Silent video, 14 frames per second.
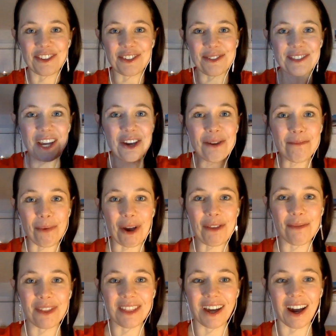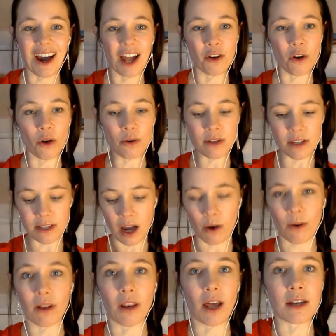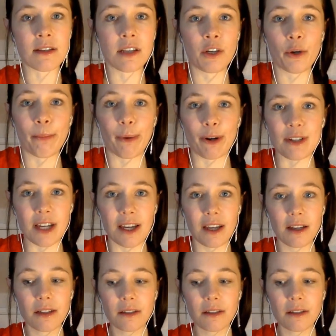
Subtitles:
So take a breath with that and notice how it lands in your body.